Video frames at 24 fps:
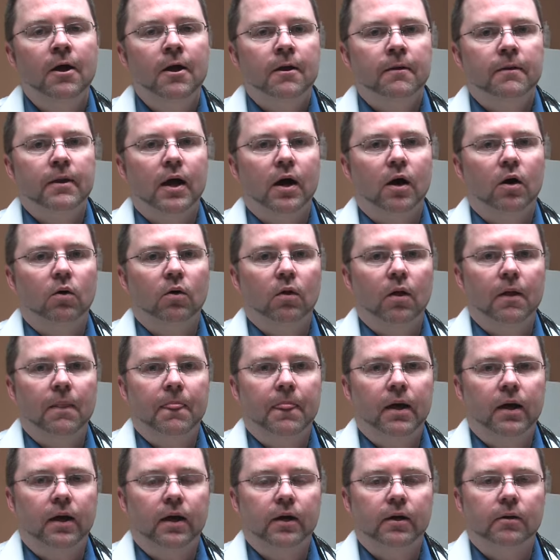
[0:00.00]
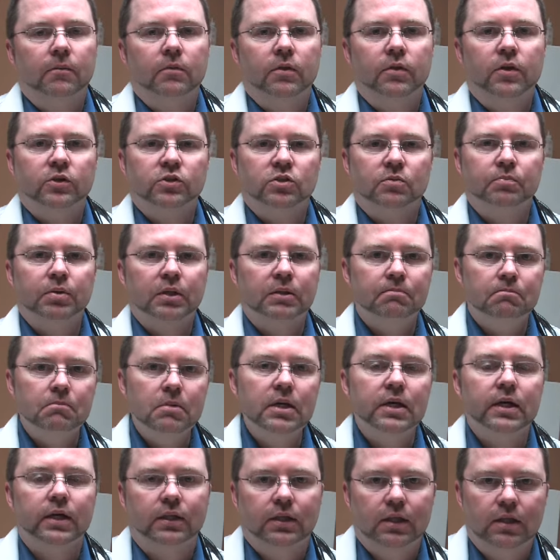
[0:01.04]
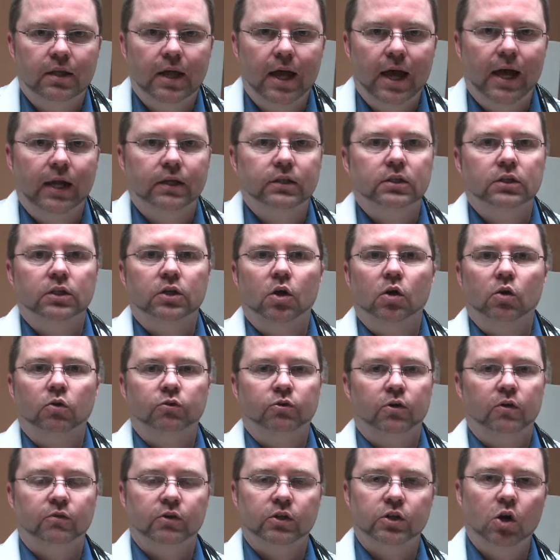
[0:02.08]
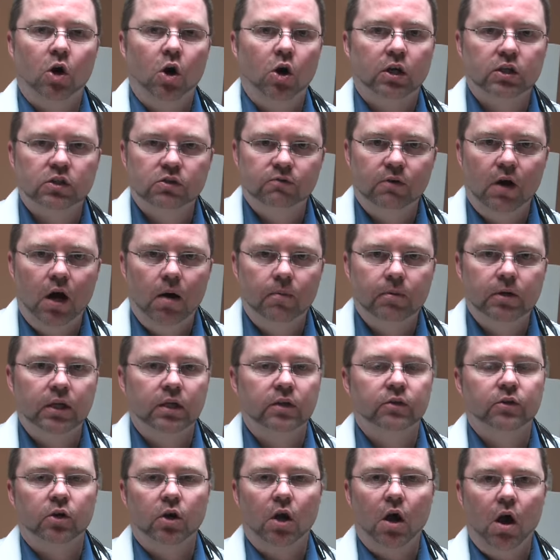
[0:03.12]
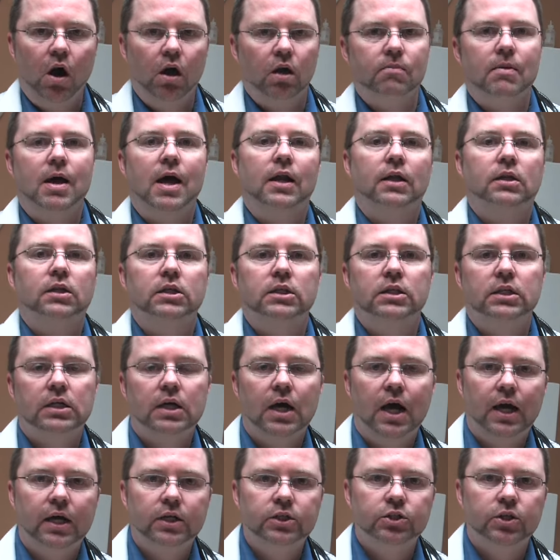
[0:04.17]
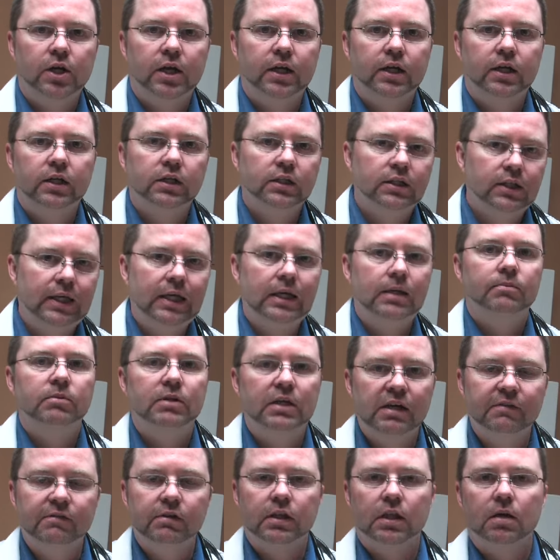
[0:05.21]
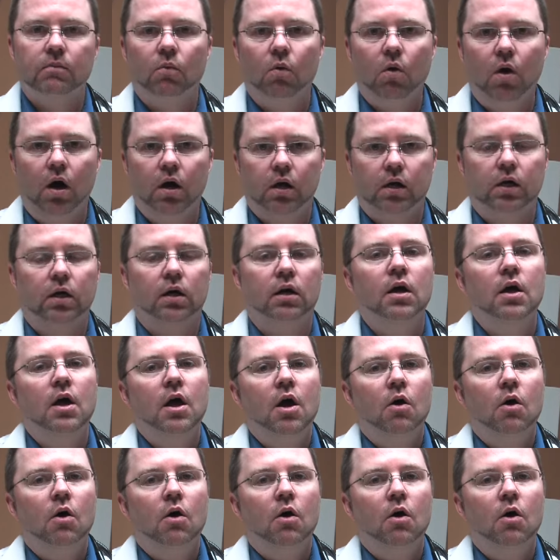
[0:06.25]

Now, um, there's a big myth in that, you know, if, if, a dog is vomiting, they're automatically dehydrated, keep giving them water.